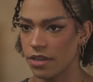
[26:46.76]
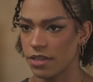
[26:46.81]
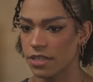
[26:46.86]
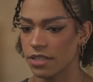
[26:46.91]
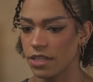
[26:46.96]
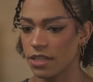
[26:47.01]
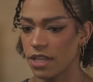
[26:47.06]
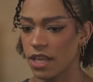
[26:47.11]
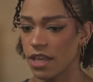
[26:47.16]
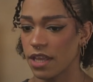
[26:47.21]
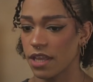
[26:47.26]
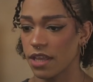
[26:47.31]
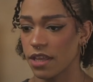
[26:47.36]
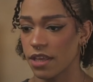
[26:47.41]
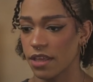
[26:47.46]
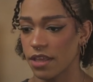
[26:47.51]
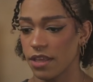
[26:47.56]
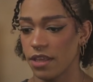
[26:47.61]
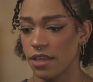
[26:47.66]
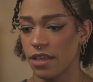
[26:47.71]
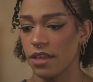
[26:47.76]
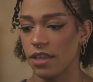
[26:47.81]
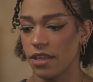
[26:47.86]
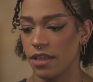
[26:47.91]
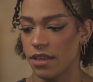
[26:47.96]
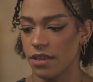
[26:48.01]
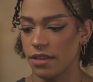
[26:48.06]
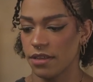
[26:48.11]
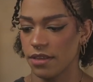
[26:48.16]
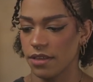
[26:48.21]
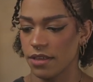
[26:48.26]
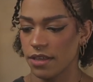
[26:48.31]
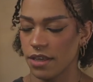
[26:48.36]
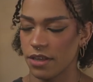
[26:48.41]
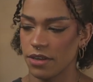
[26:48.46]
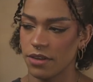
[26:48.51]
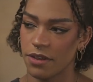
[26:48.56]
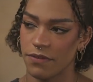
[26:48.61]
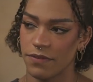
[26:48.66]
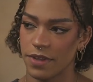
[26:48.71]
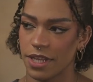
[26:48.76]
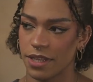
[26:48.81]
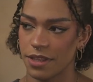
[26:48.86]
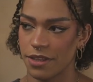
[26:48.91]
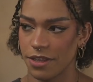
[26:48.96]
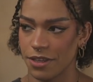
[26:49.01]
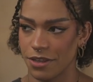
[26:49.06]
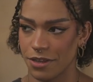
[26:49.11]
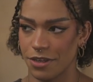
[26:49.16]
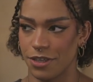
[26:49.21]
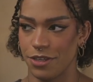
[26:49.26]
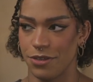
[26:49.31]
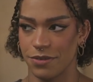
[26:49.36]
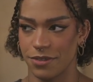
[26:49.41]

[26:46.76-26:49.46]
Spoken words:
And like, I don't know, I feel like the younger you